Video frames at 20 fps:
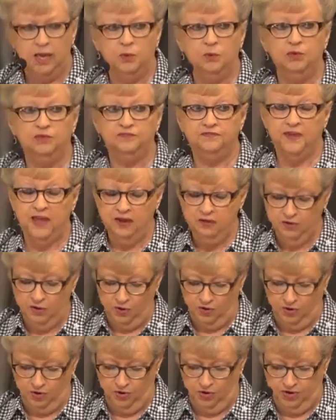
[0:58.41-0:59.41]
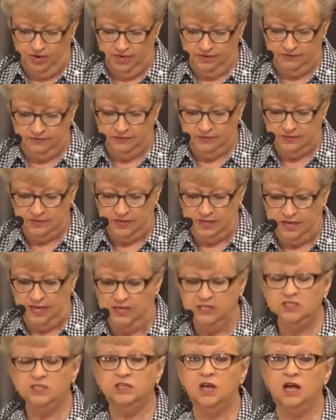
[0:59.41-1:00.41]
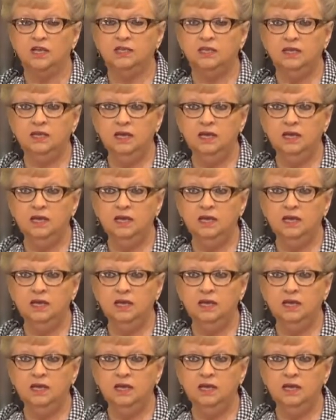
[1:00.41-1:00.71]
When Pharaoh heard it, he sought